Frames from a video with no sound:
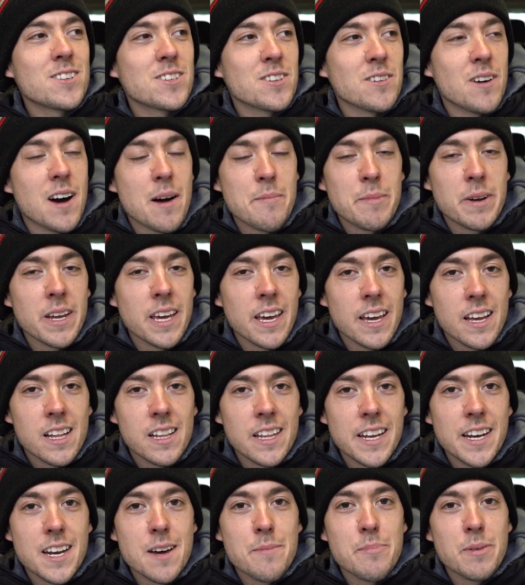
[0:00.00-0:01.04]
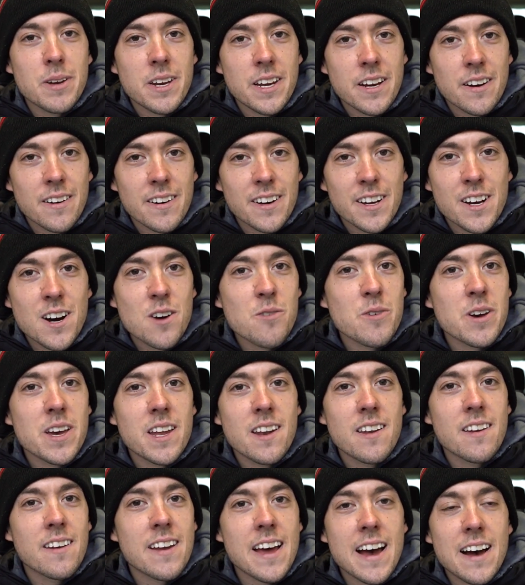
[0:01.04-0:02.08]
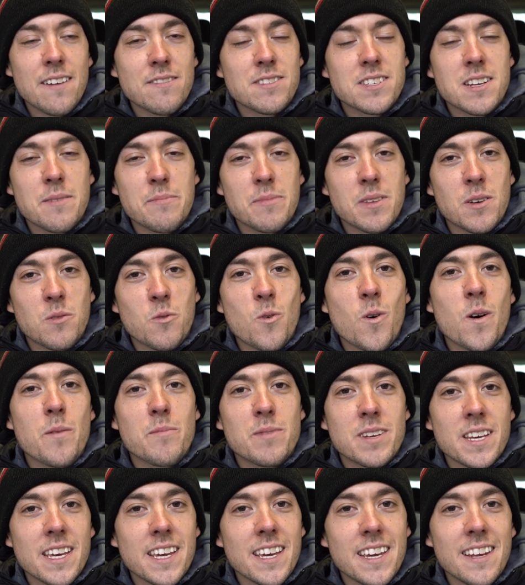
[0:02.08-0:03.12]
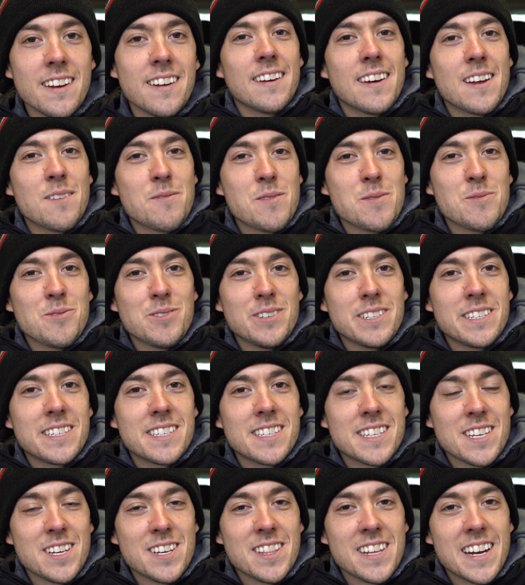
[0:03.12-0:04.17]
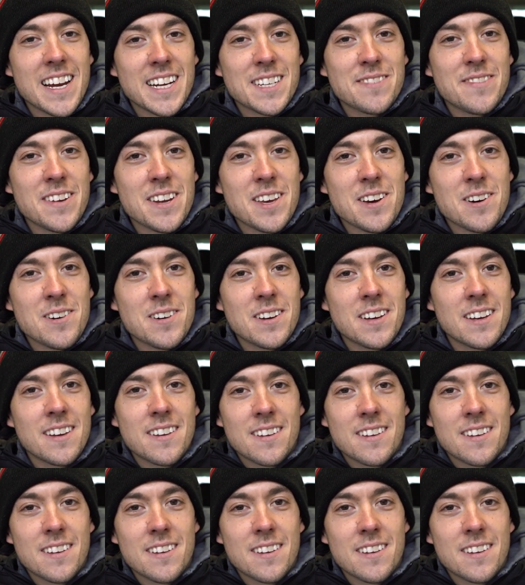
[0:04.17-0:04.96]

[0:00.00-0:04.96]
so I'm gonna get cleaned up in here, go in and have something warm to eat, and we will see you in the next video.